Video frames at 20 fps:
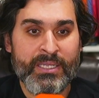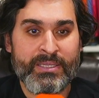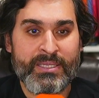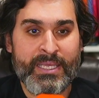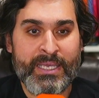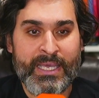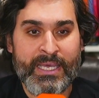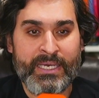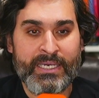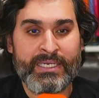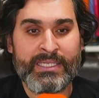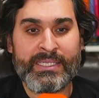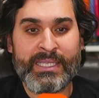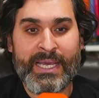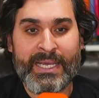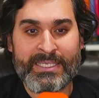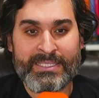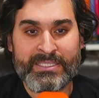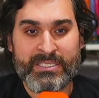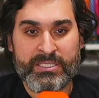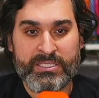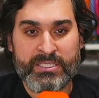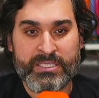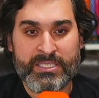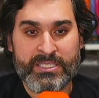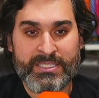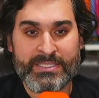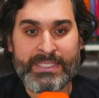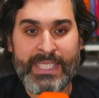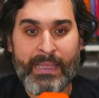they get early access to
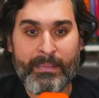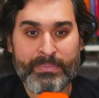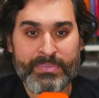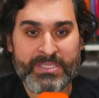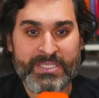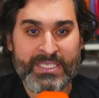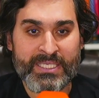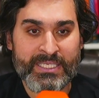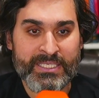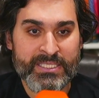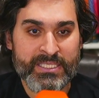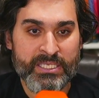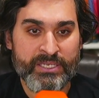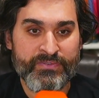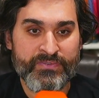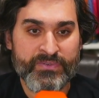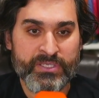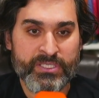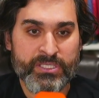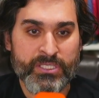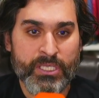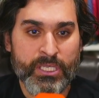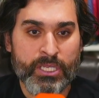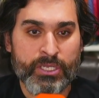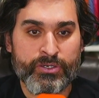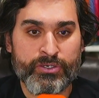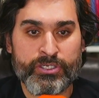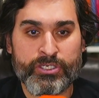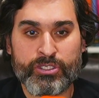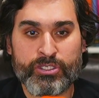SnapSync servers,
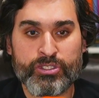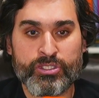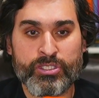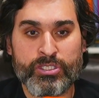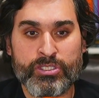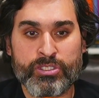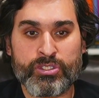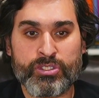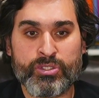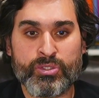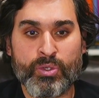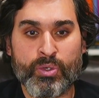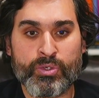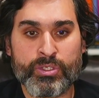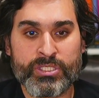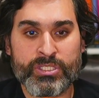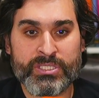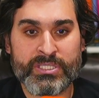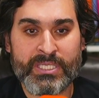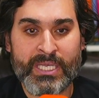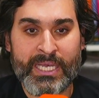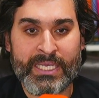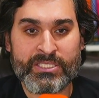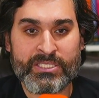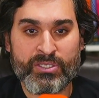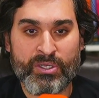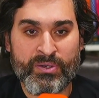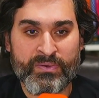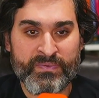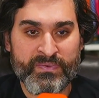reduction in storage size
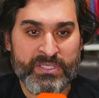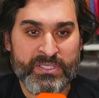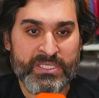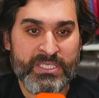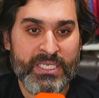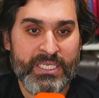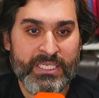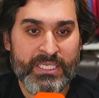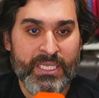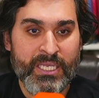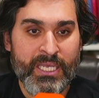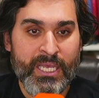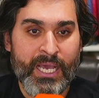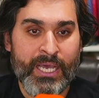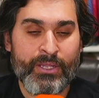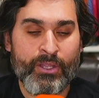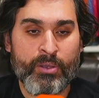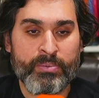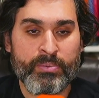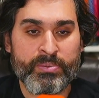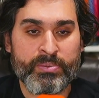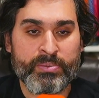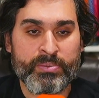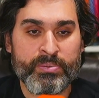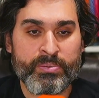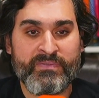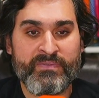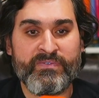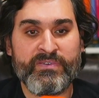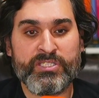of receipt, and
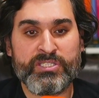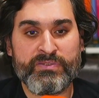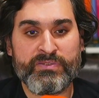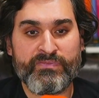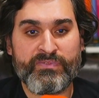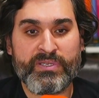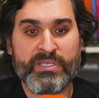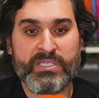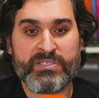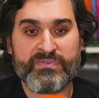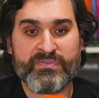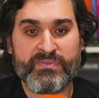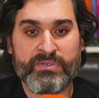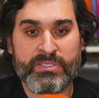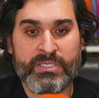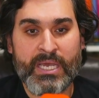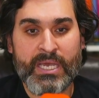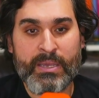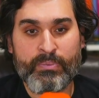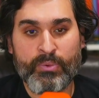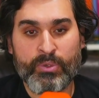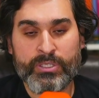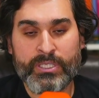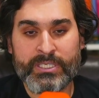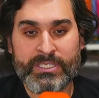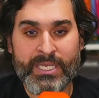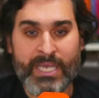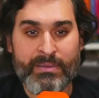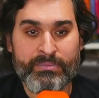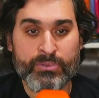optional version fields for type 1
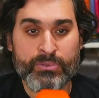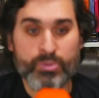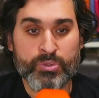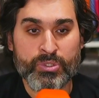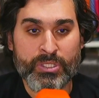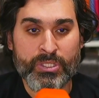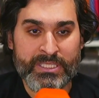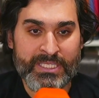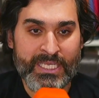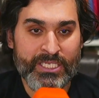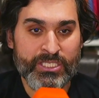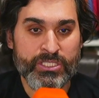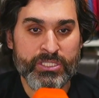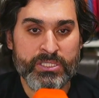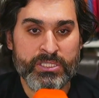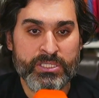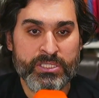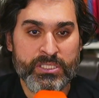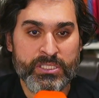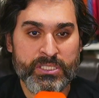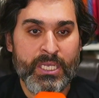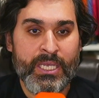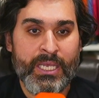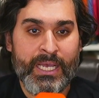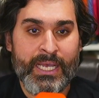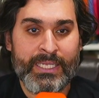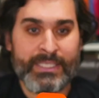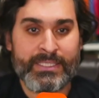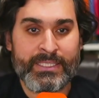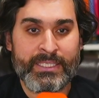and type 2 transactions.
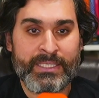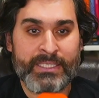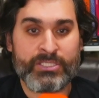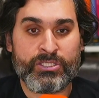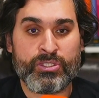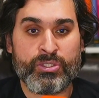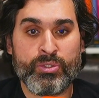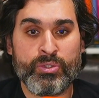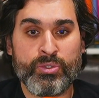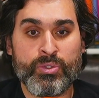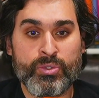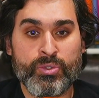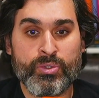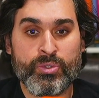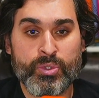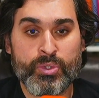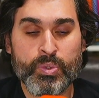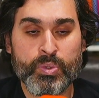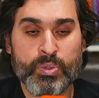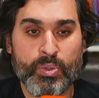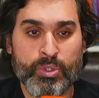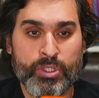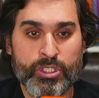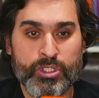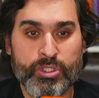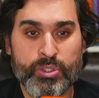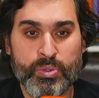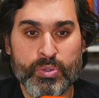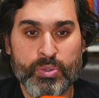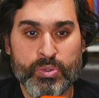And there's 2 known
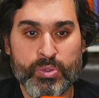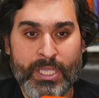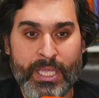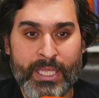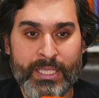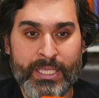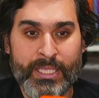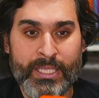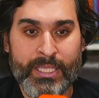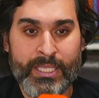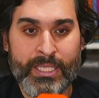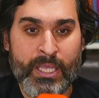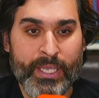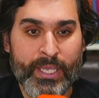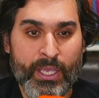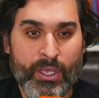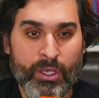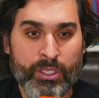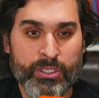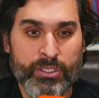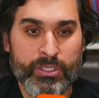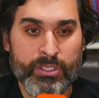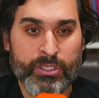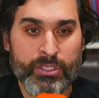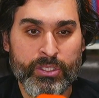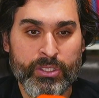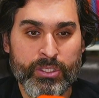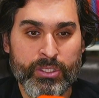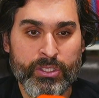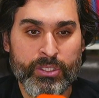issues that they're working on,
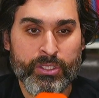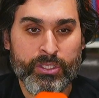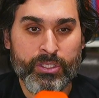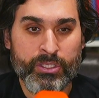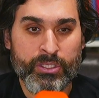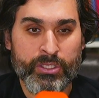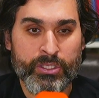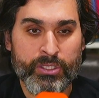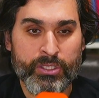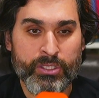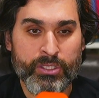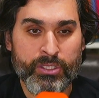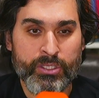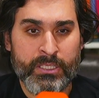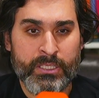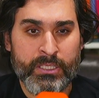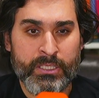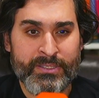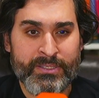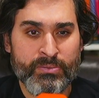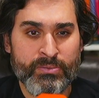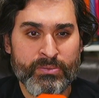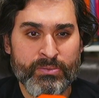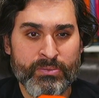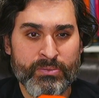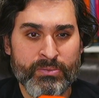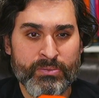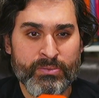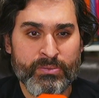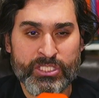and there's some
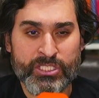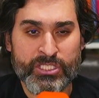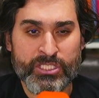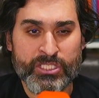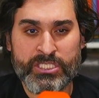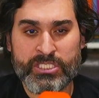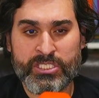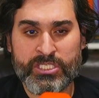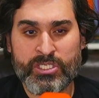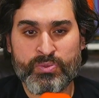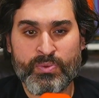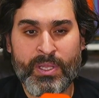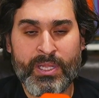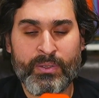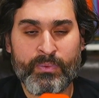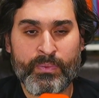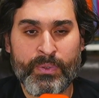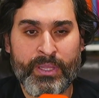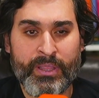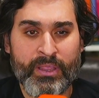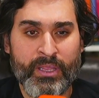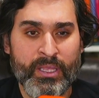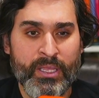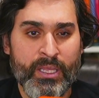breaking changes as well with